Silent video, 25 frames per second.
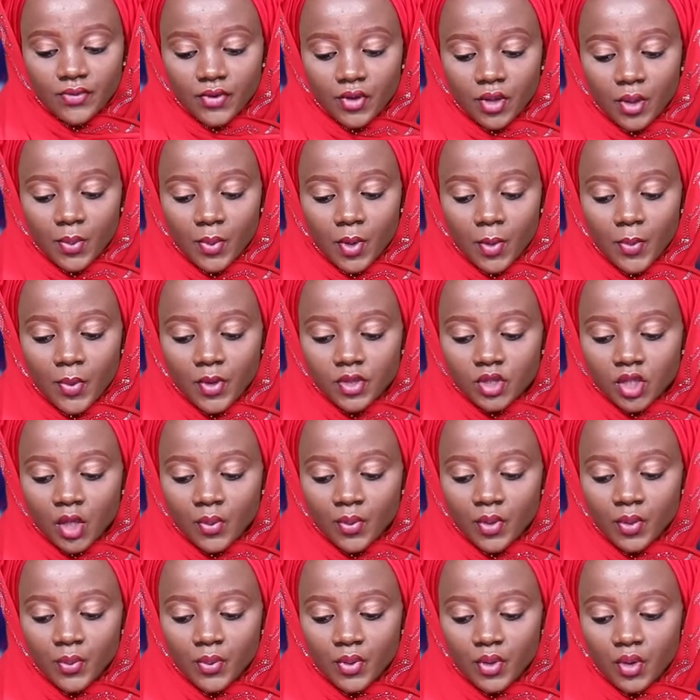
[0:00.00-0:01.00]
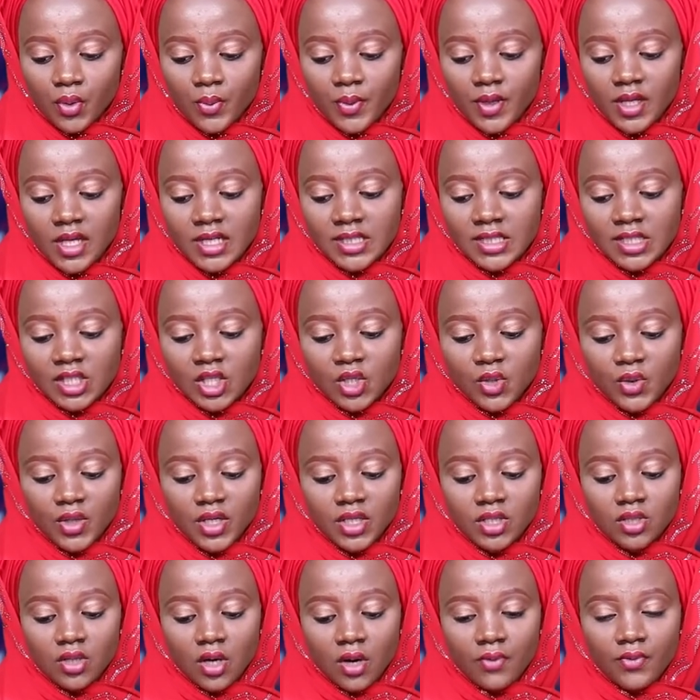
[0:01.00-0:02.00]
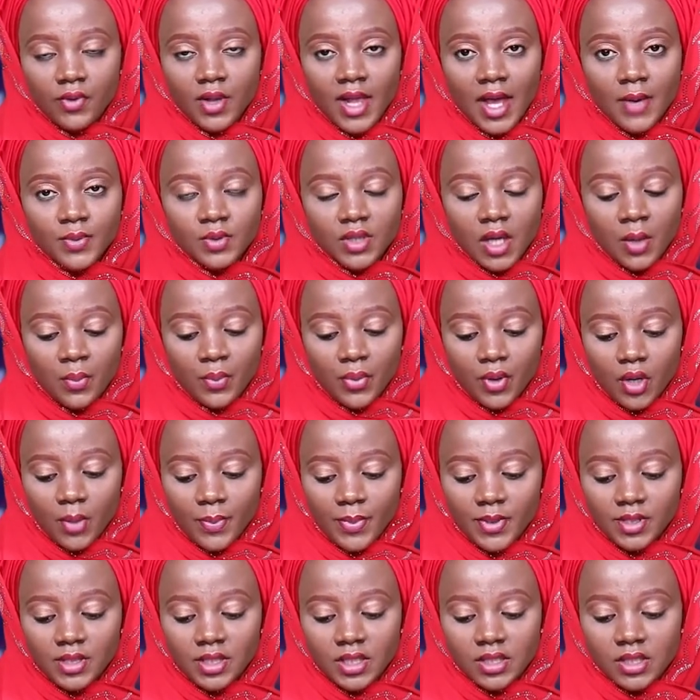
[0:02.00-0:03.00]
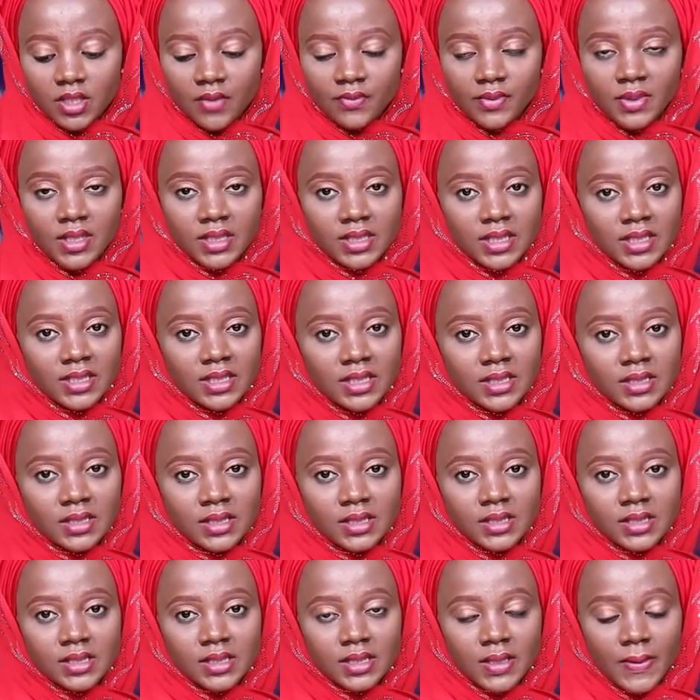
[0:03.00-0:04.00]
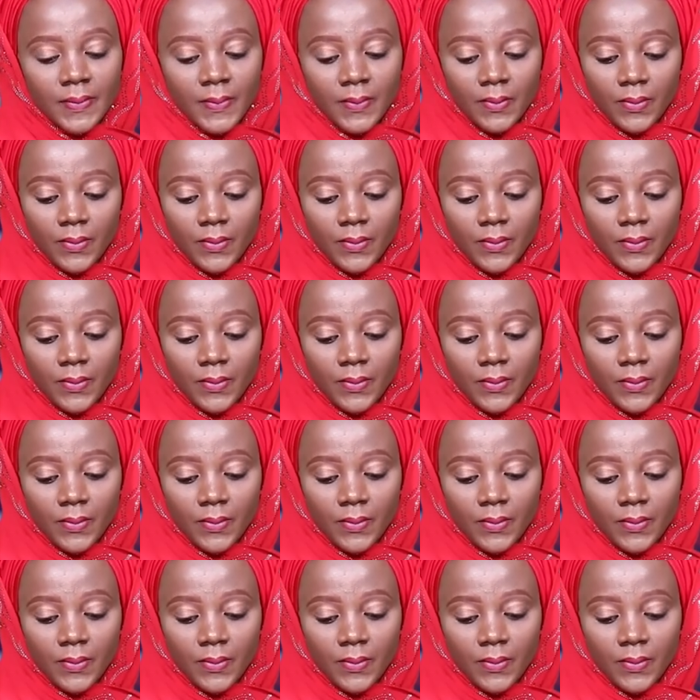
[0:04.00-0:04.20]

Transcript: for the purpose of improving the security of lives and properties of the citizens.